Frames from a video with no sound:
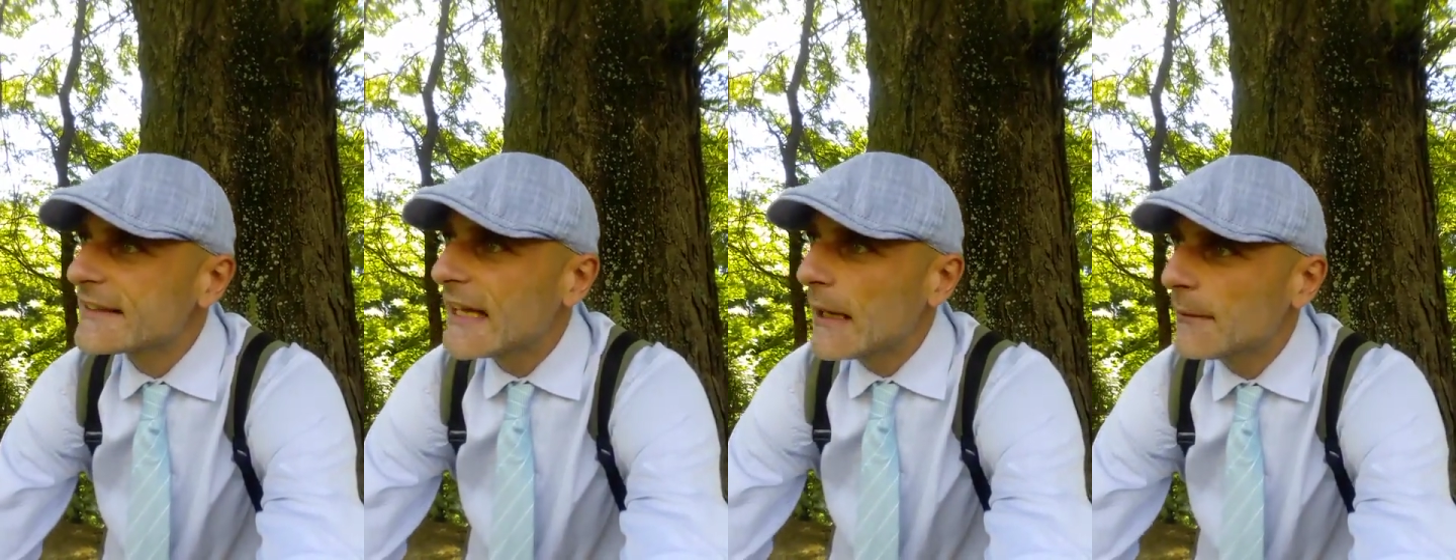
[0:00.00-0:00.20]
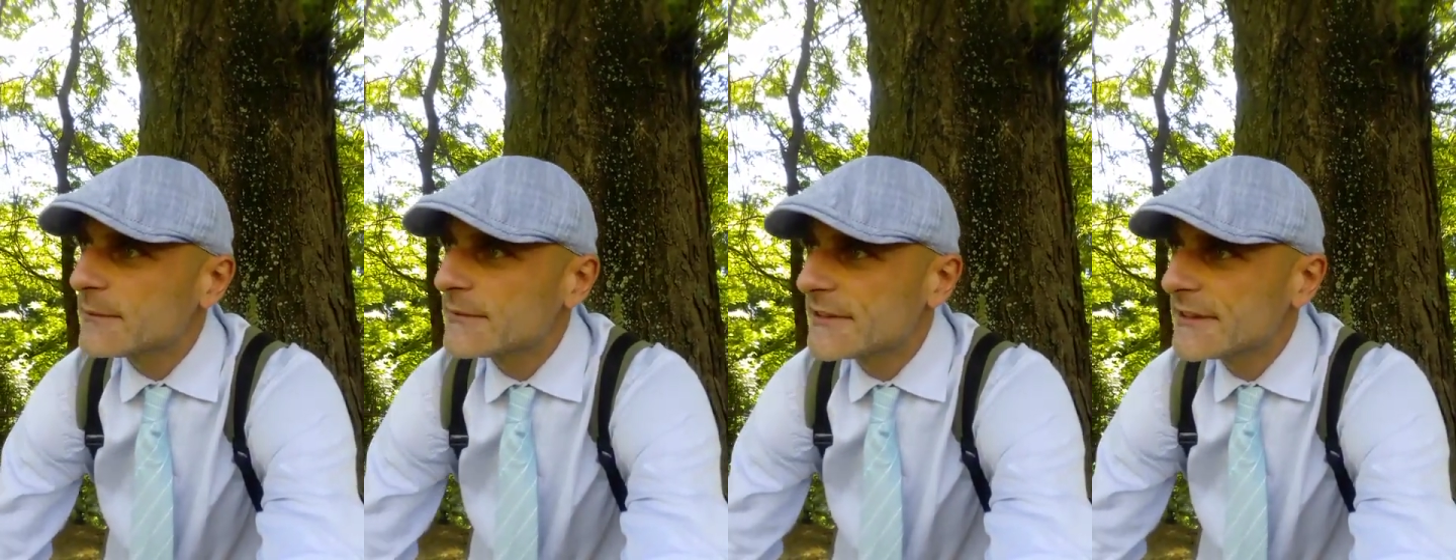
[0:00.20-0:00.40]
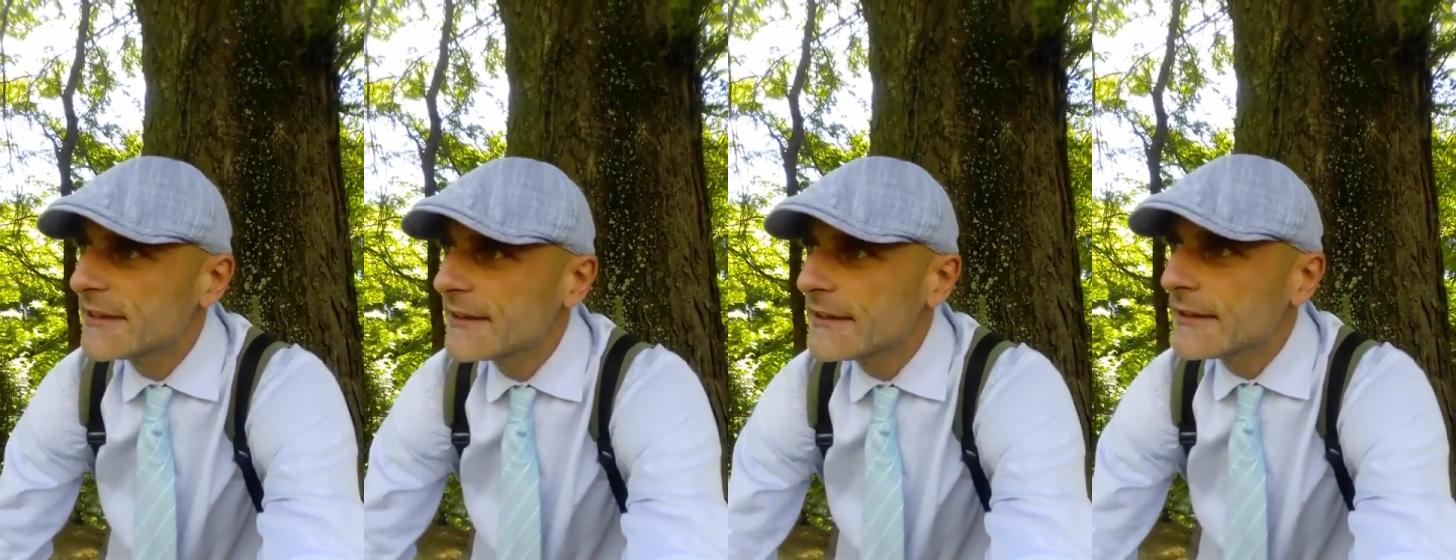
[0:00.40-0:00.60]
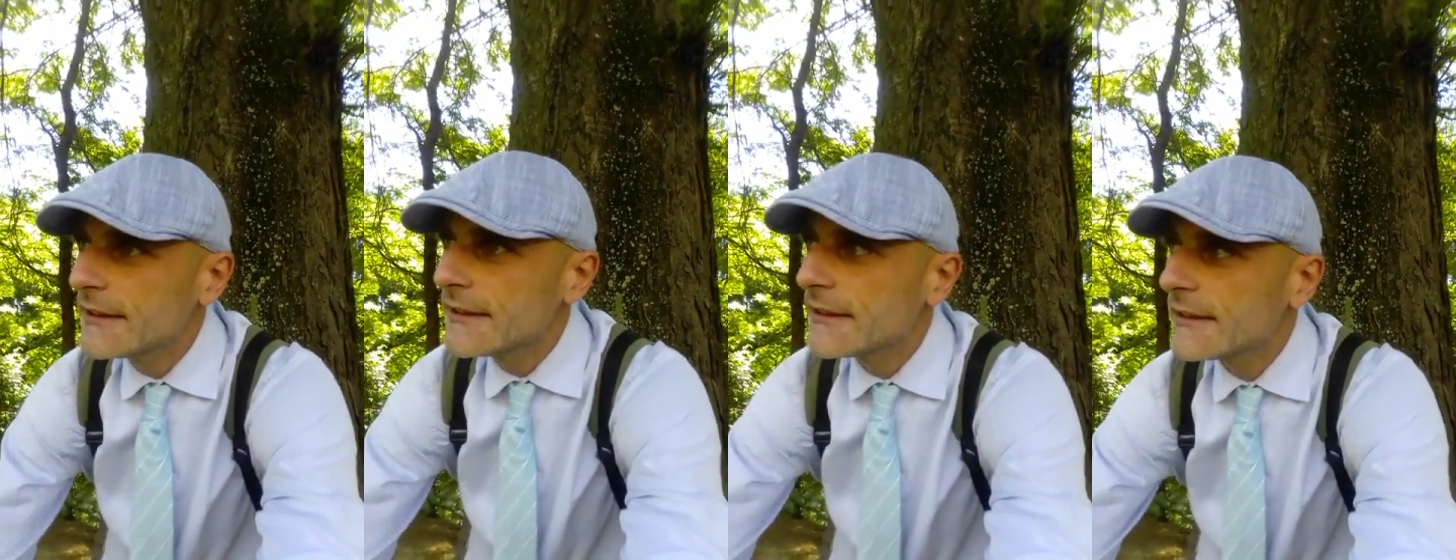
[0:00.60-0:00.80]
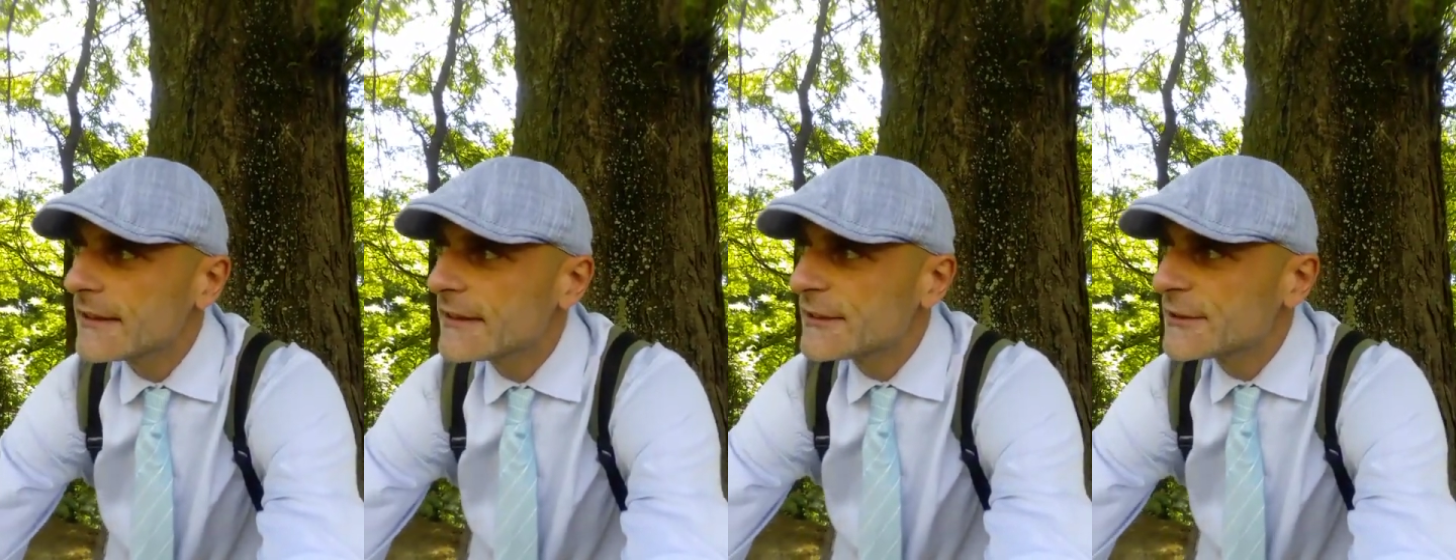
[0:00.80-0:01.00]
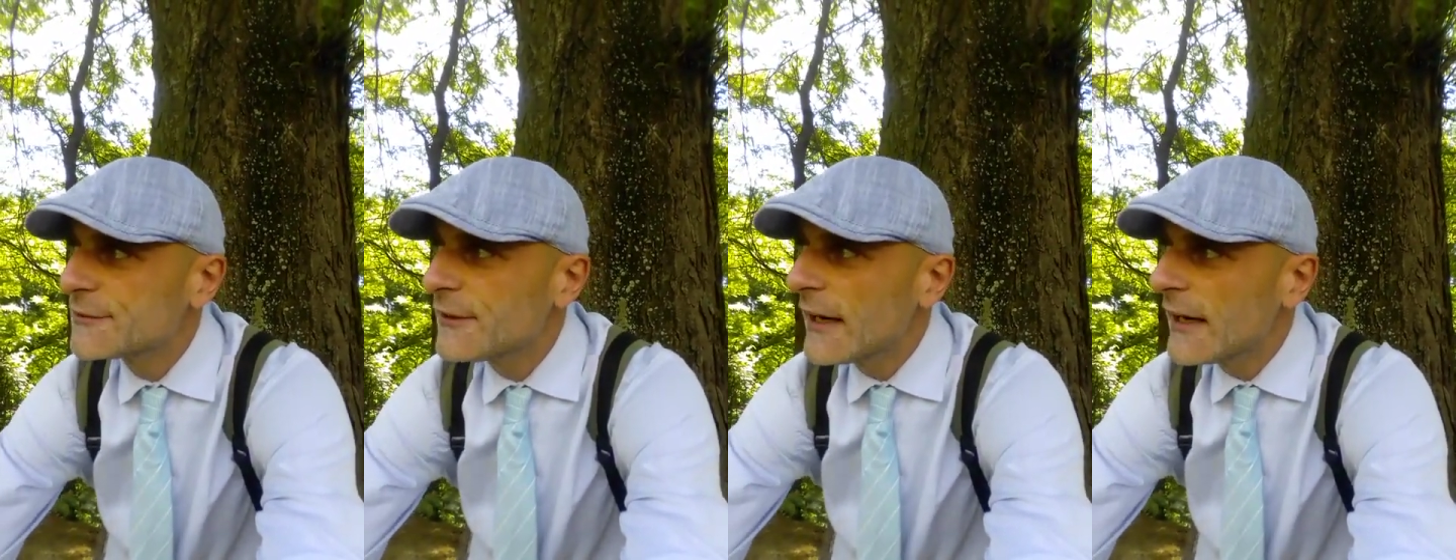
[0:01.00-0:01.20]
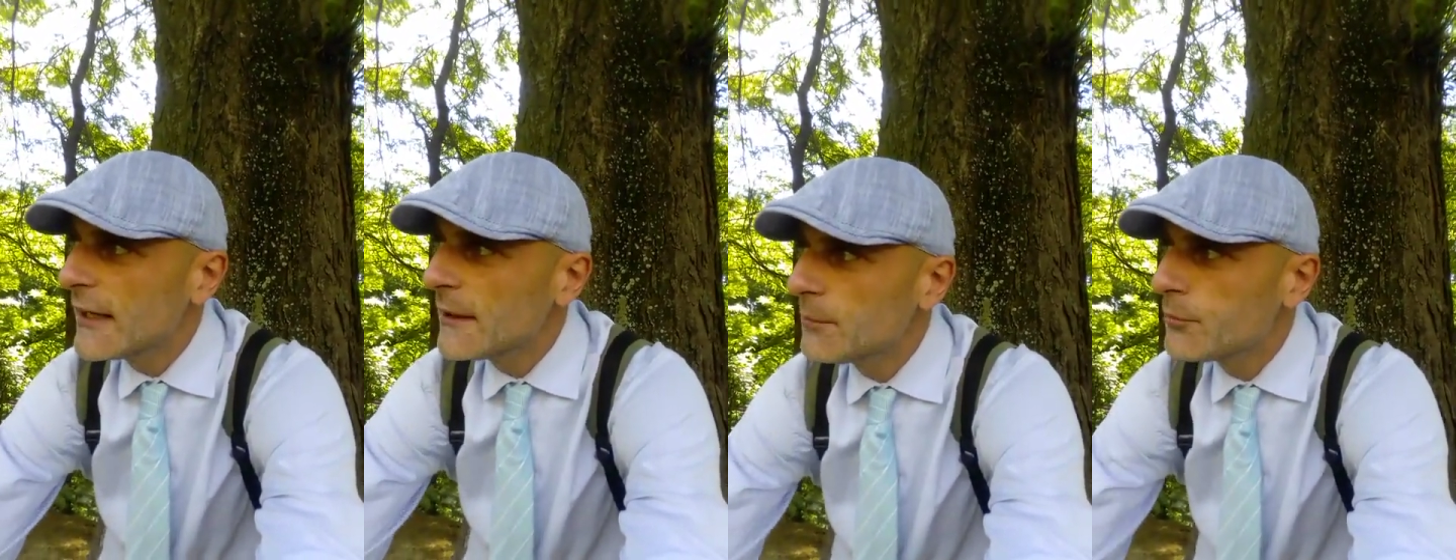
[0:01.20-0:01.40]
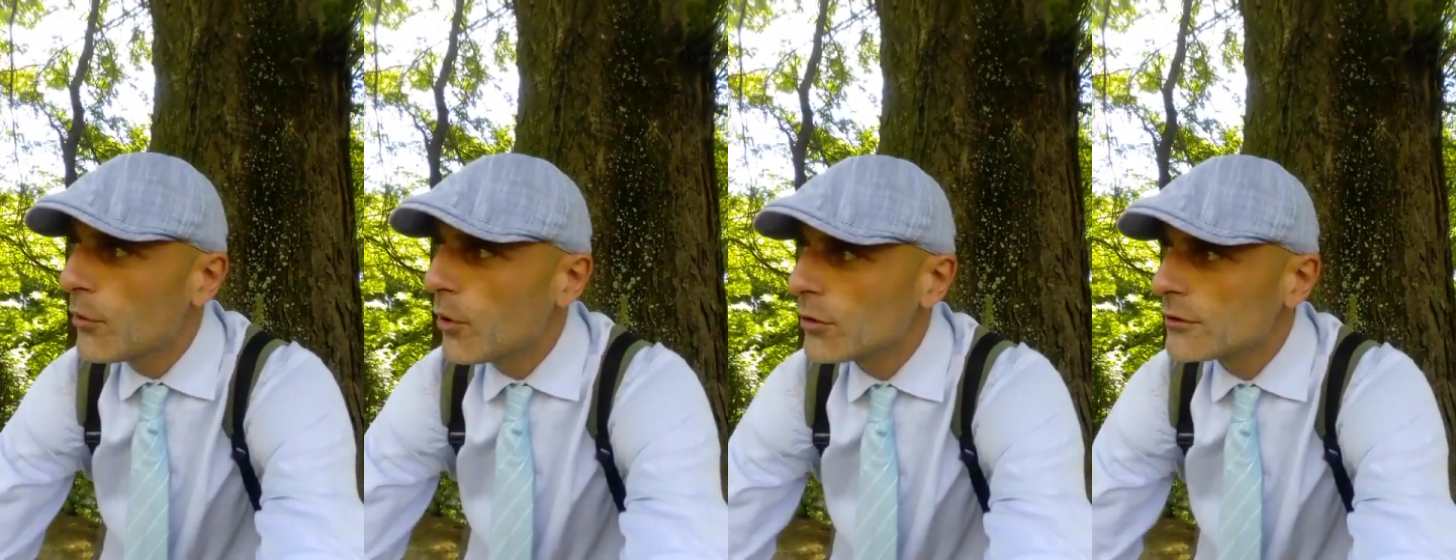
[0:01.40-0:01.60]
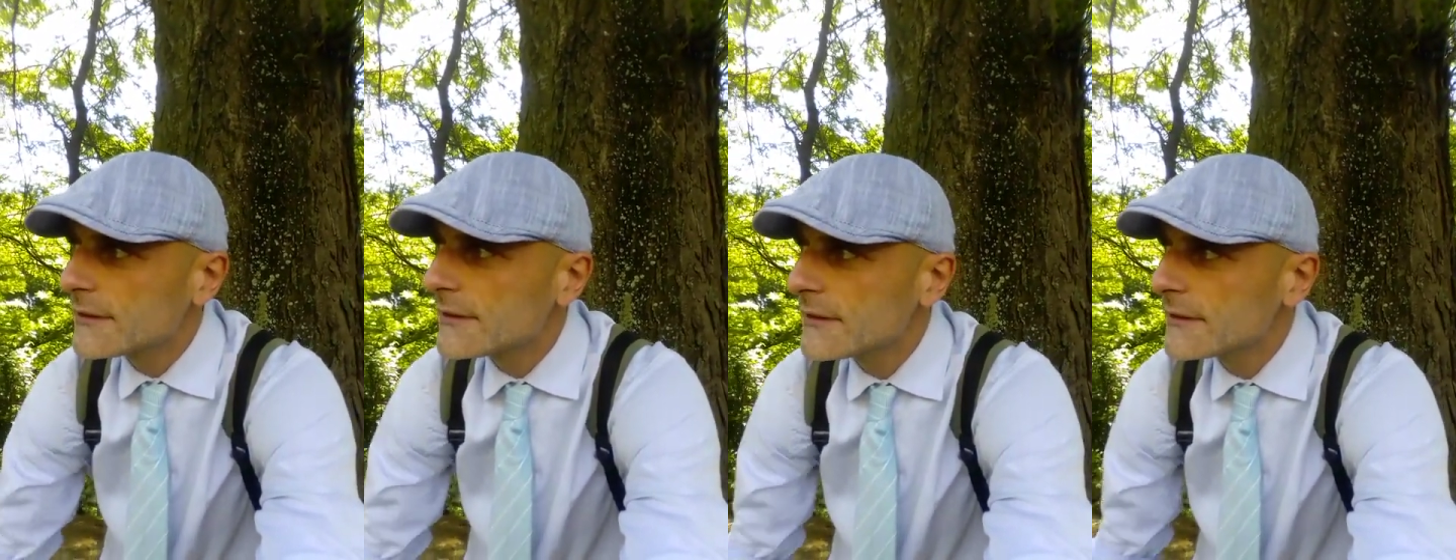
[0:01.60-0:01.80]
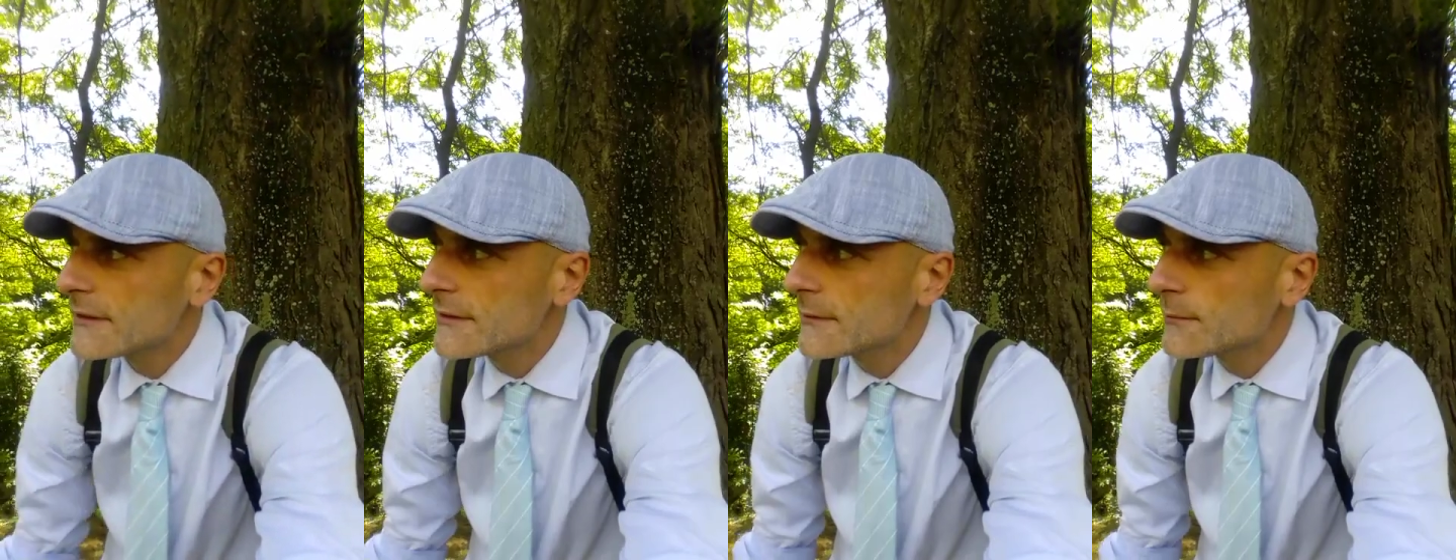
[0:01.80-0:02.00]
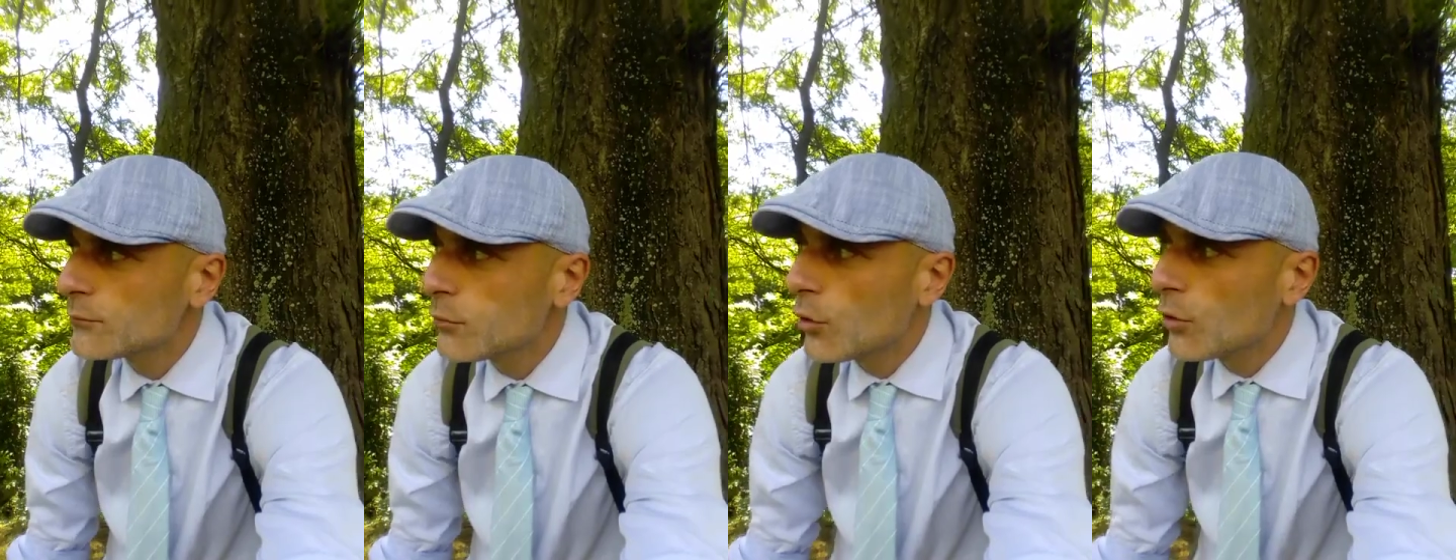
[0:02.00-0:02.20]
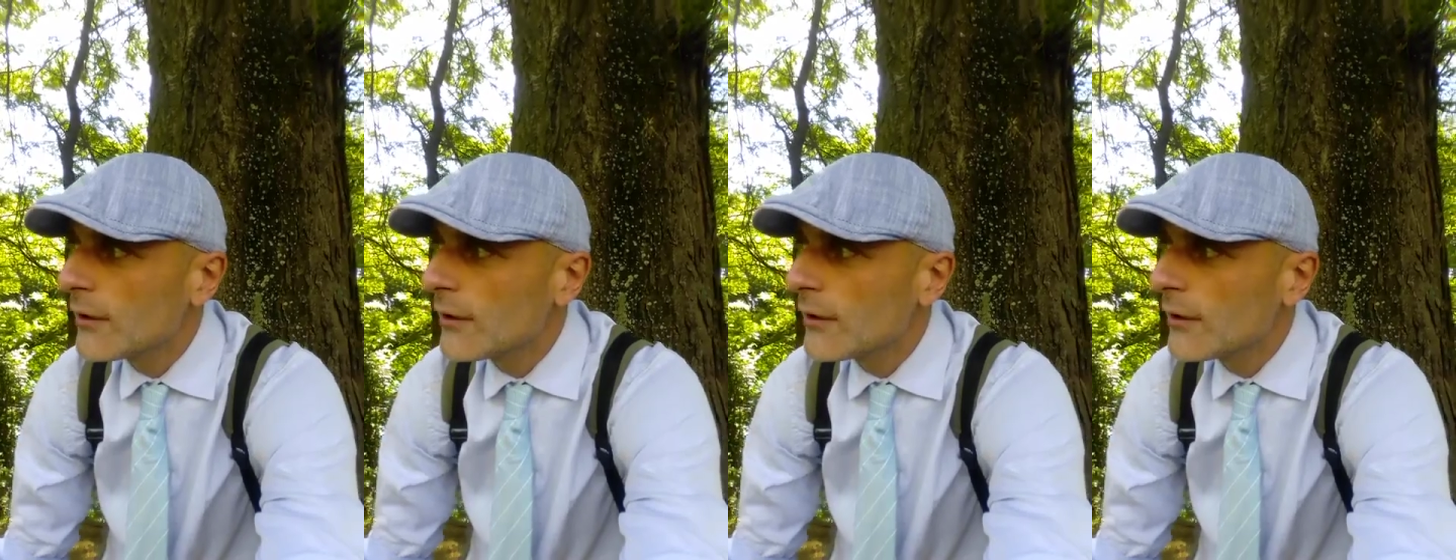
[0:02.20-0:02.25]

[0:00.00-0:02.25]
something is very important.